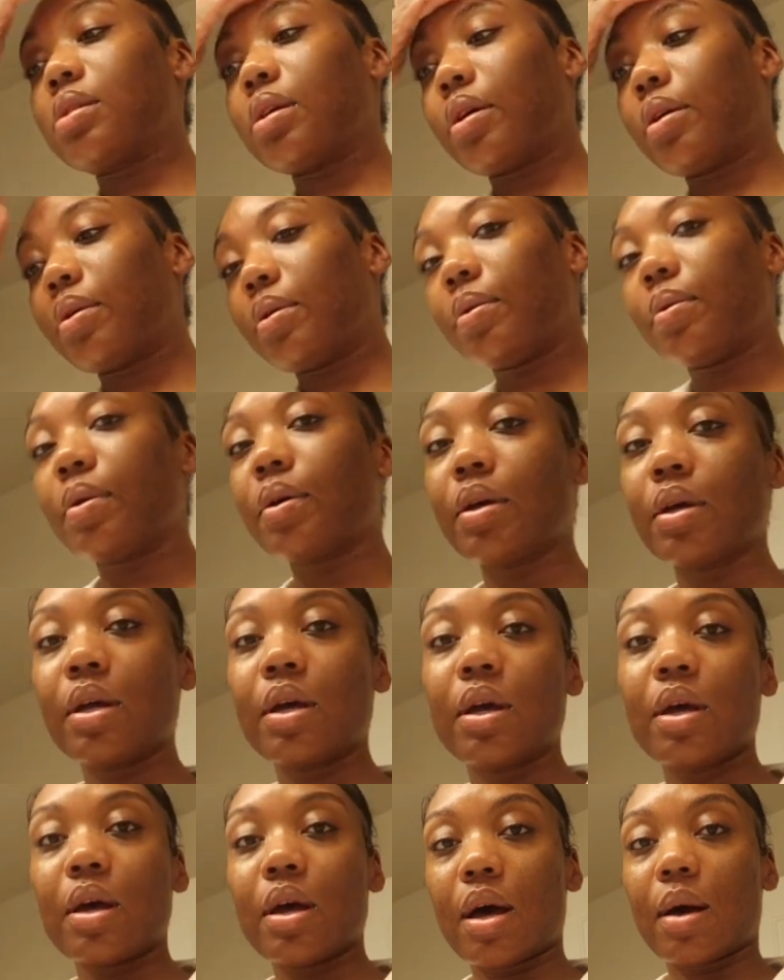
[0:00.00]
So,
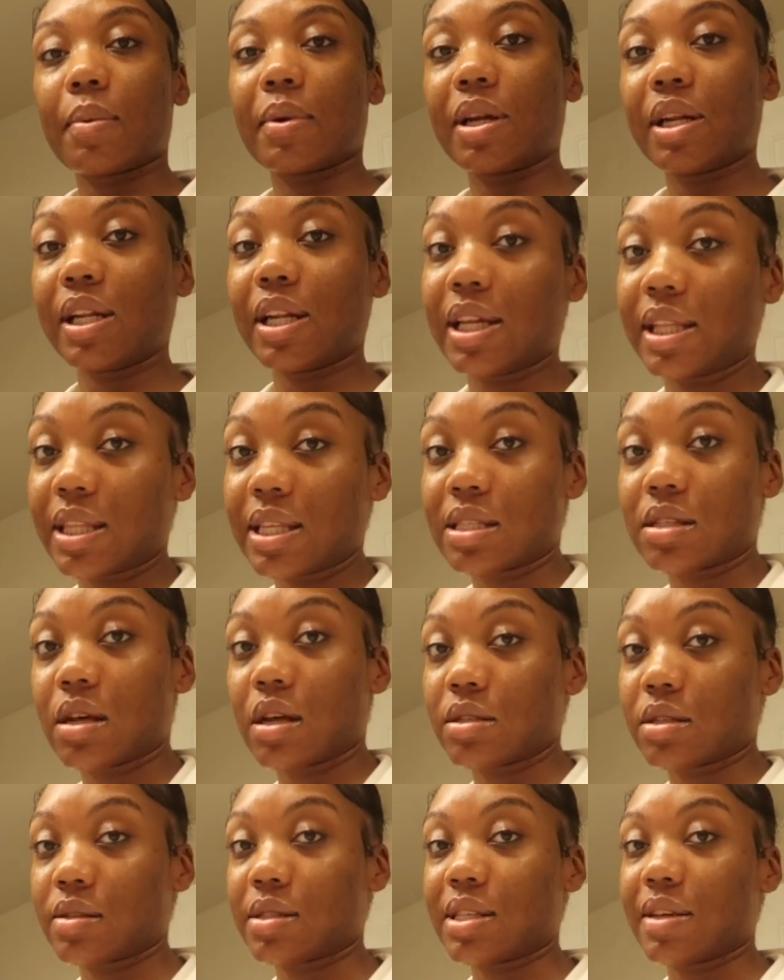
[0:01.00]
I'm going to let this
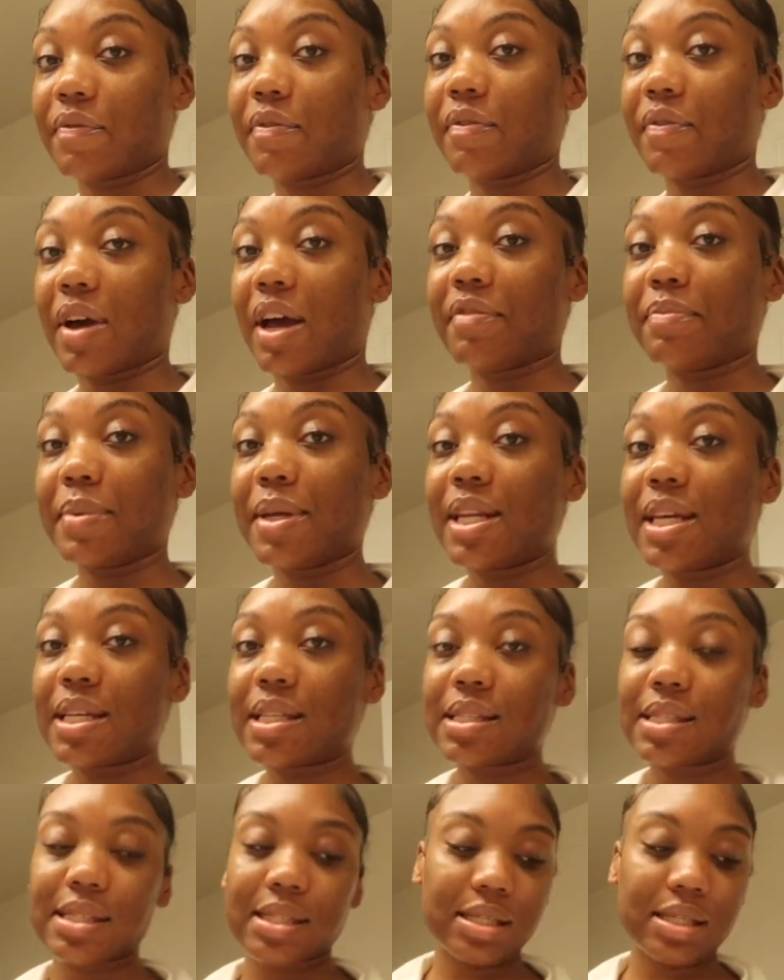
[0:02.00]
also sit for five minutes.